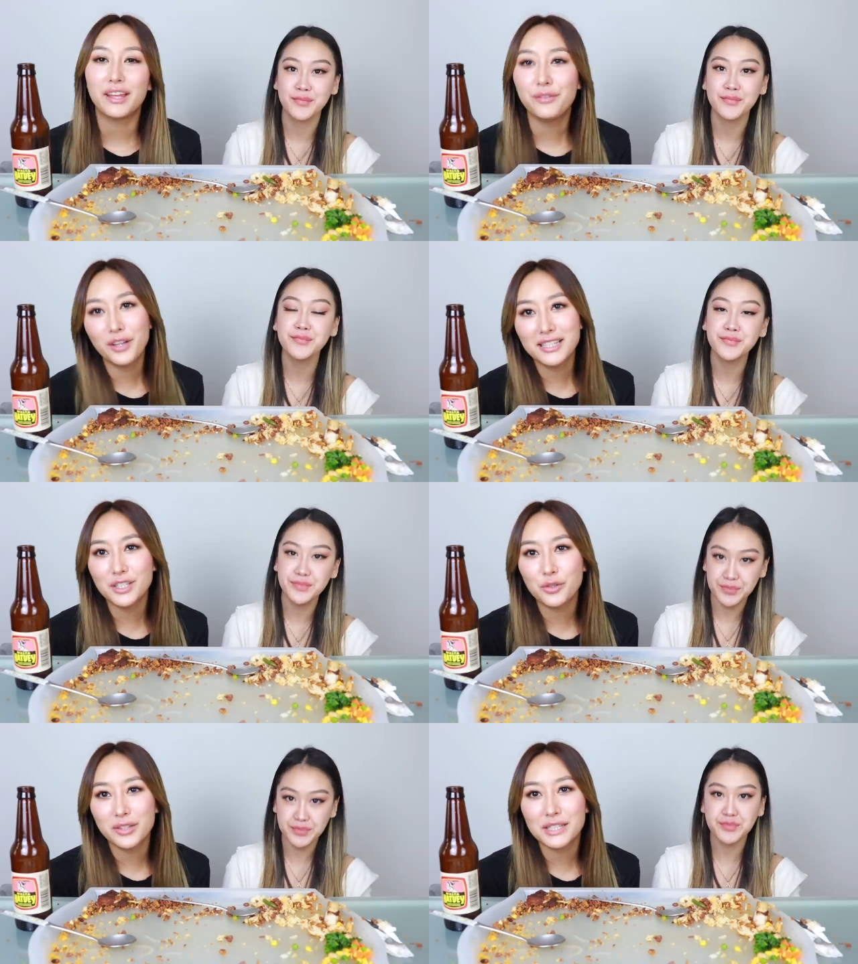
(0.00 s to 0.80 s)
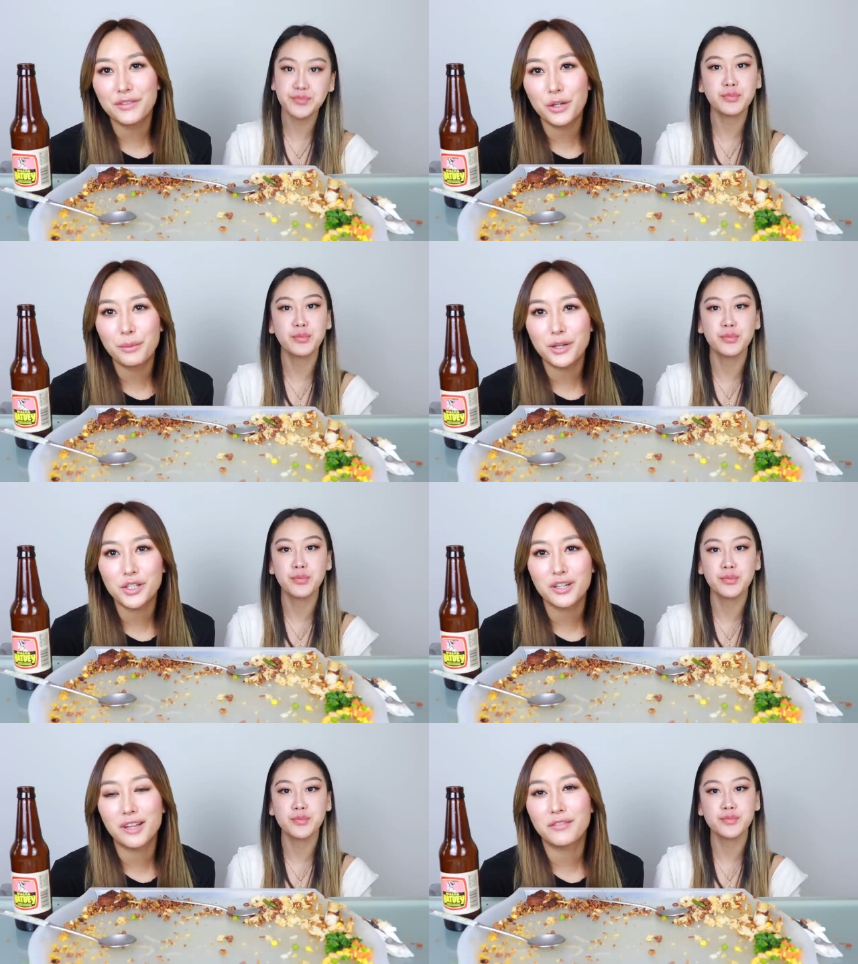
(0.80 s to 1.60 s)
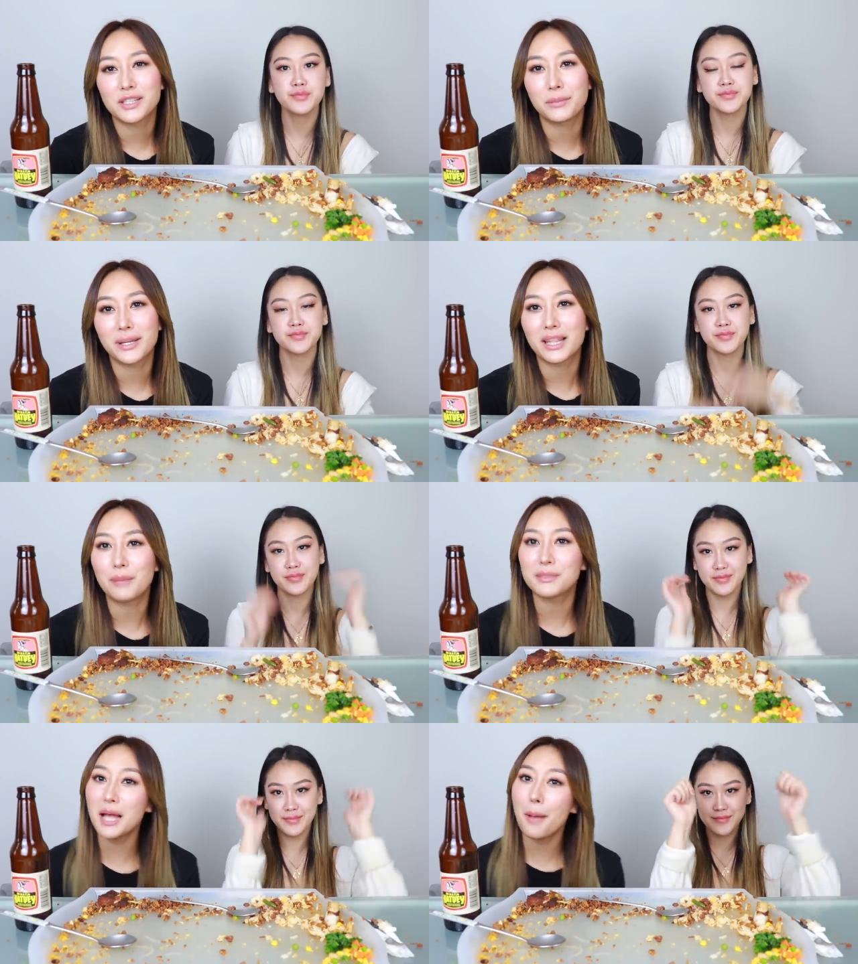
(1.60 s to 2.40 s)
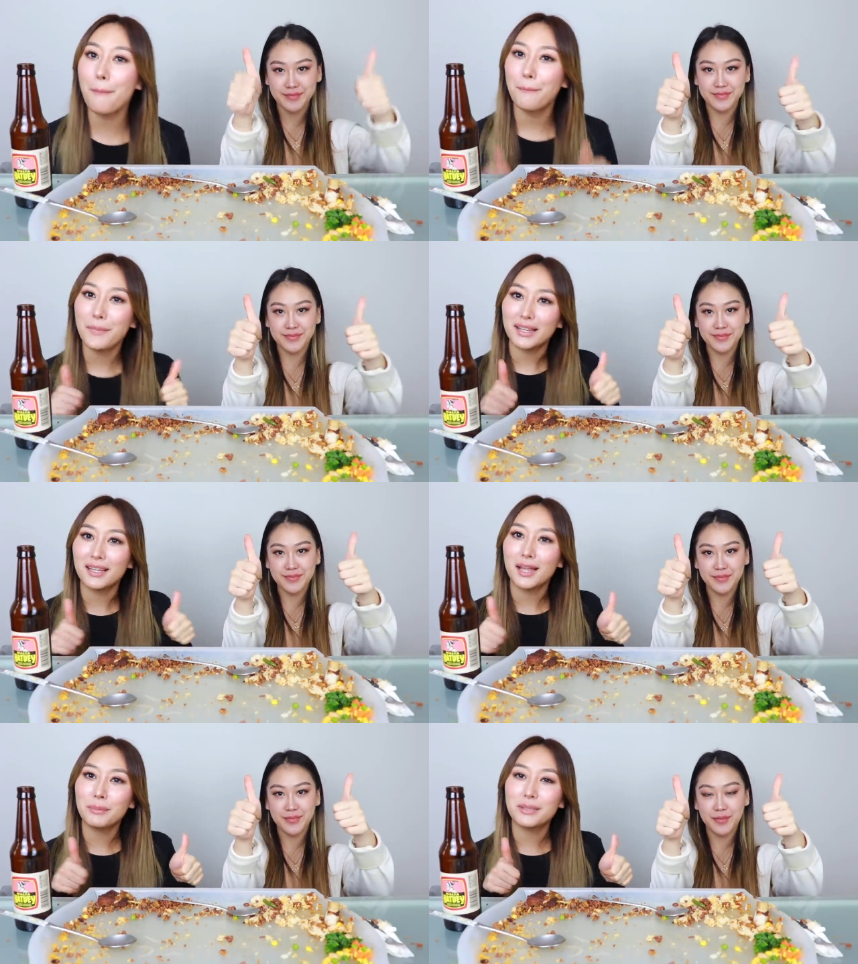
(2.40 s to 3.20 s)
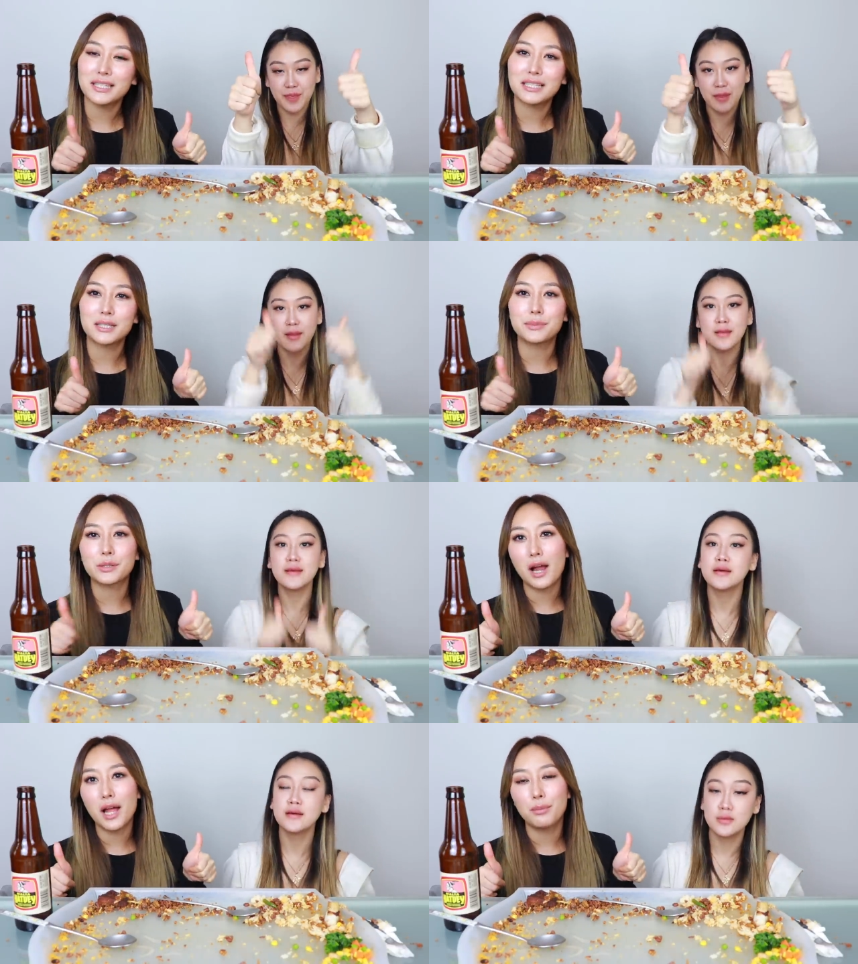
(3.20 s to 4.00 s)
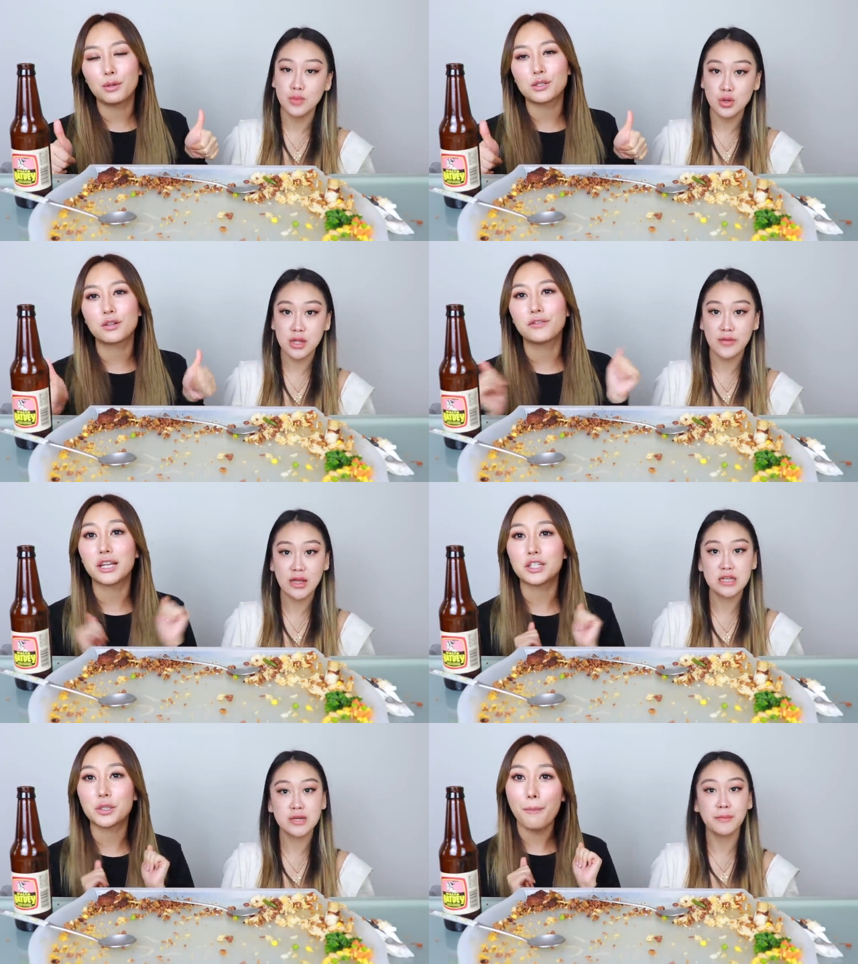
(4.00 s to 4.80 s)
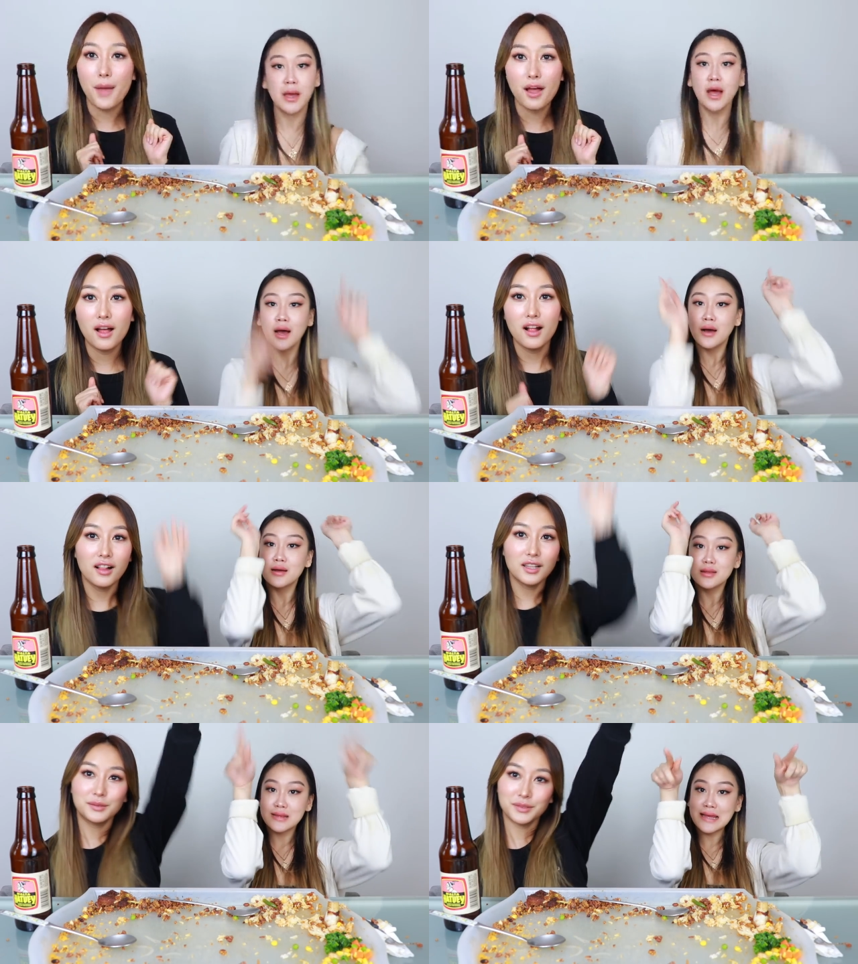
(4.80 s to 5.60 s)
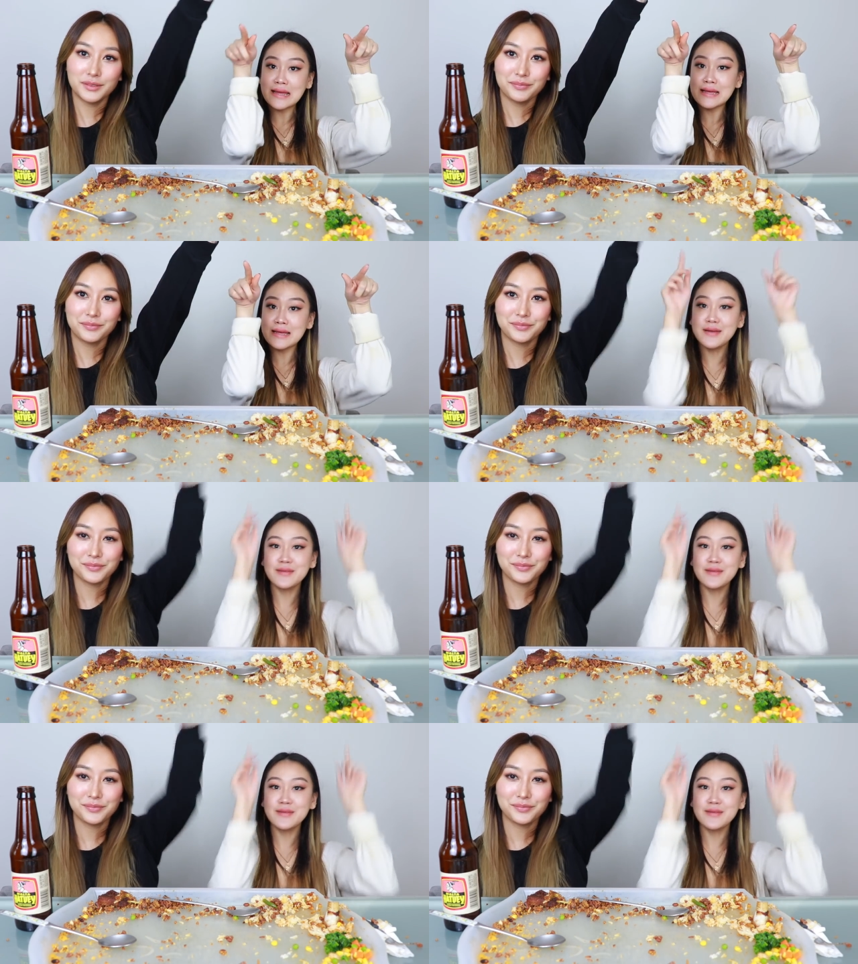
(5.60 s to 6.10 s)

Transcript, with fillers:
Speaker 1: If you guys enjoyed this video, make sure to give us a big thumbs up. Hit that like button, subscribe, post notification bell. Ding!